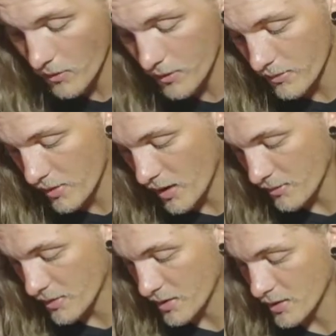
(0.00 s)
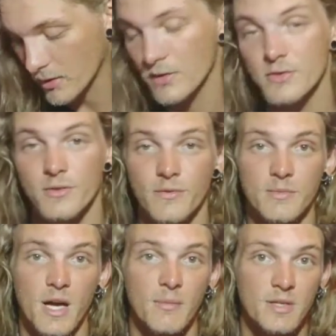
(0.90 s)
on the bottom of the enclosure
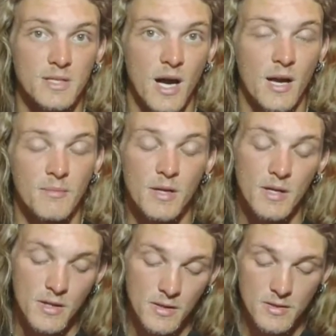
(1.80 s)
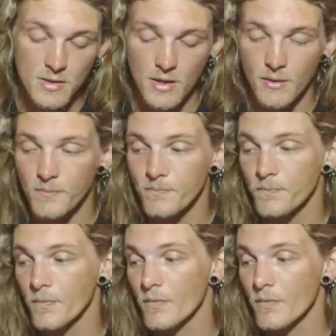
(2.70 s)
from time to time. So,